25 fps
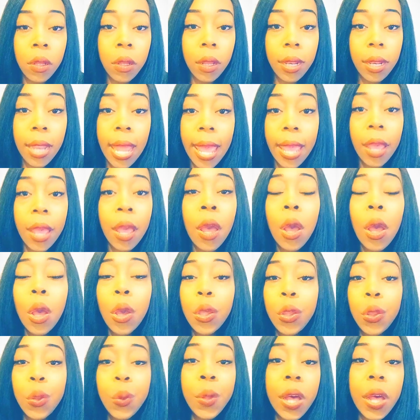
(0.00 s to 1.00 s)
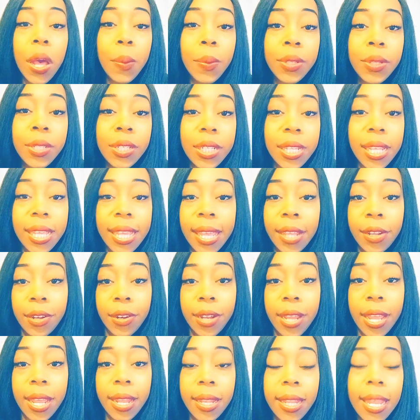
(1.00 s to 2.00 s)
Like, you coming to the
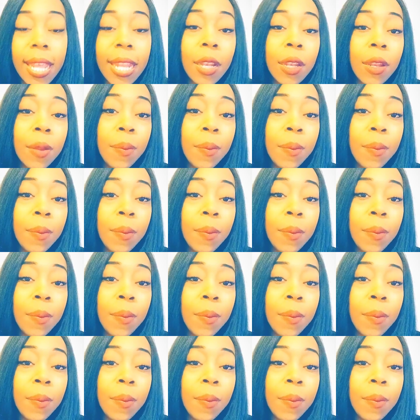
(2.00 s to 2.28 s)
internet letting